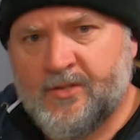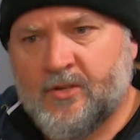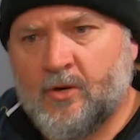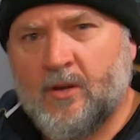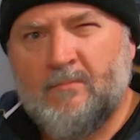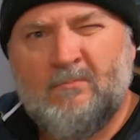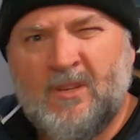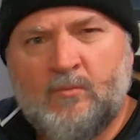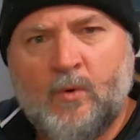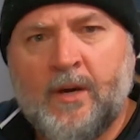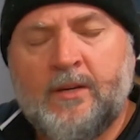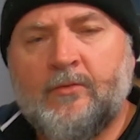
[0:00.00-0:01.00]
kind of
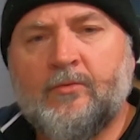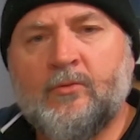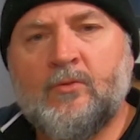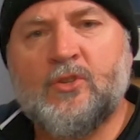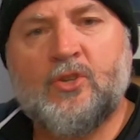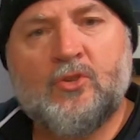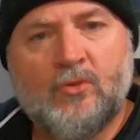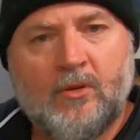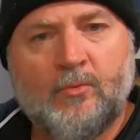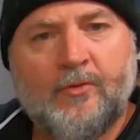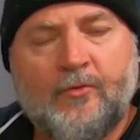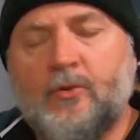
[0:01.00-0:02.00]
midway through the
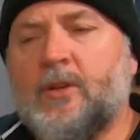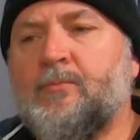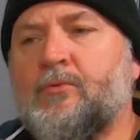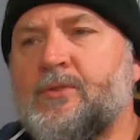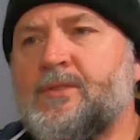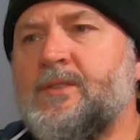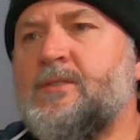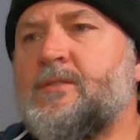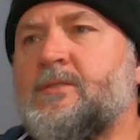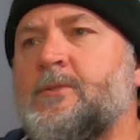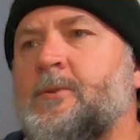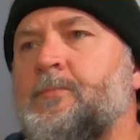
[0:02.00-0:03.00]
sugar refining
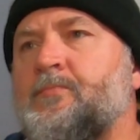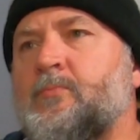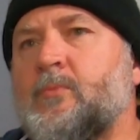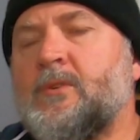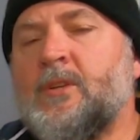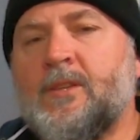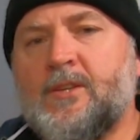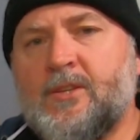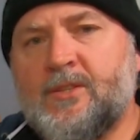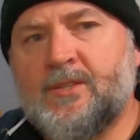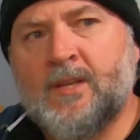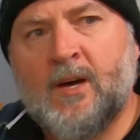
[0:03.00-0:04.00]
process. You know,
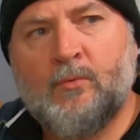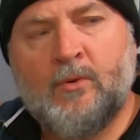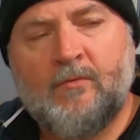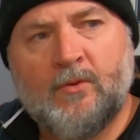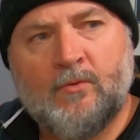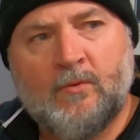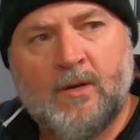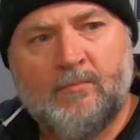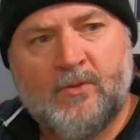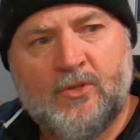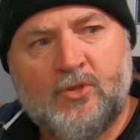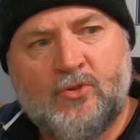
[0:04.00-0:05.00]
you start with
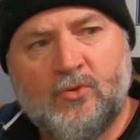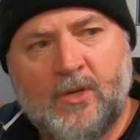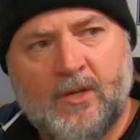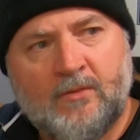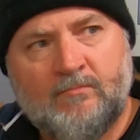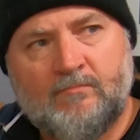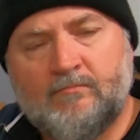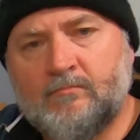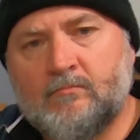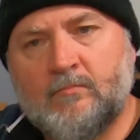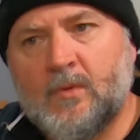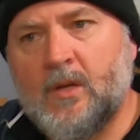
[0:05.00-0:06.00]
your sugar.
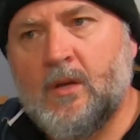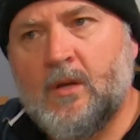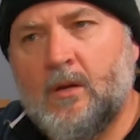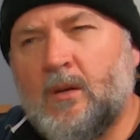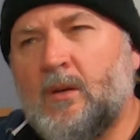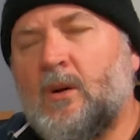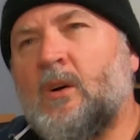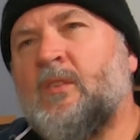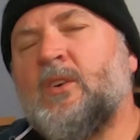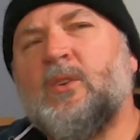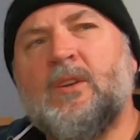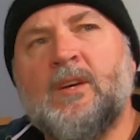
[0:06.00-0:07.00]

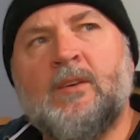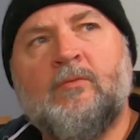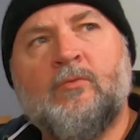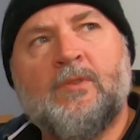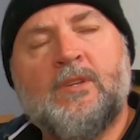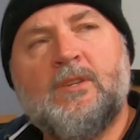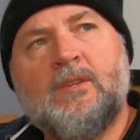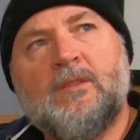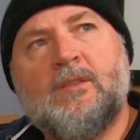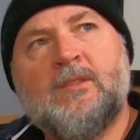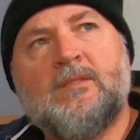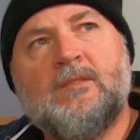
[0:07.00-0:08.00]
Oh, they got a name for it.
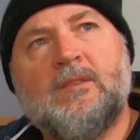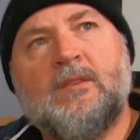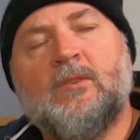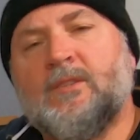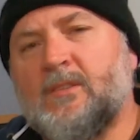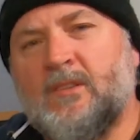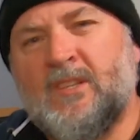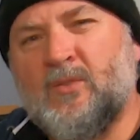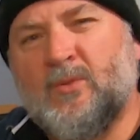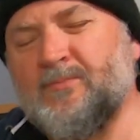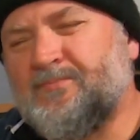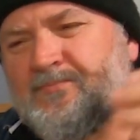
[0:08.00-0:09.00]
It's like the
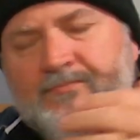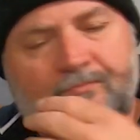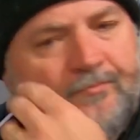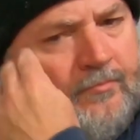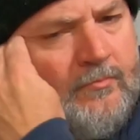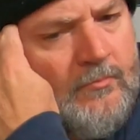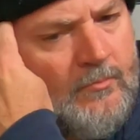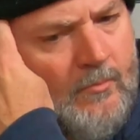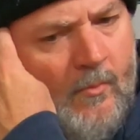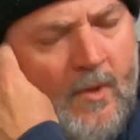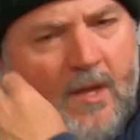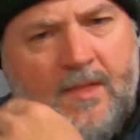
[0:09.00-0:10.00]
liquid,
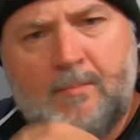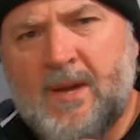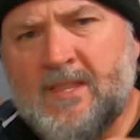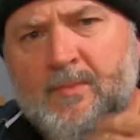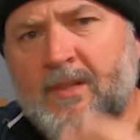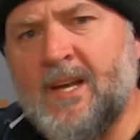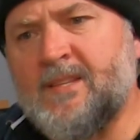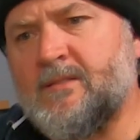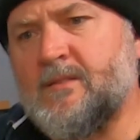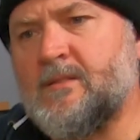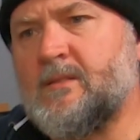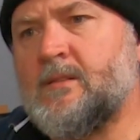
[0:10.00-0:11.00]
and they make the
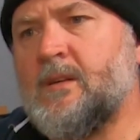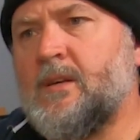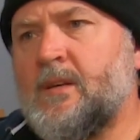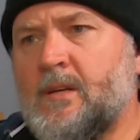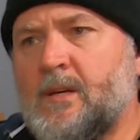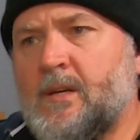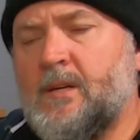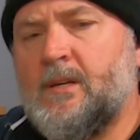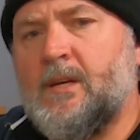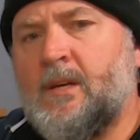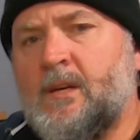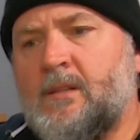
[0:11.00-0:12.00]
molasses,
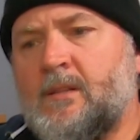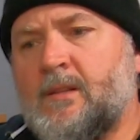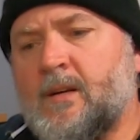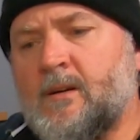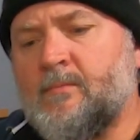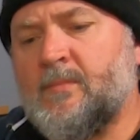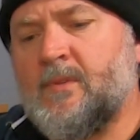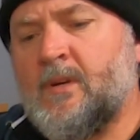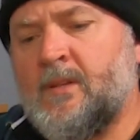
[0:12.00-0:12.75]
and I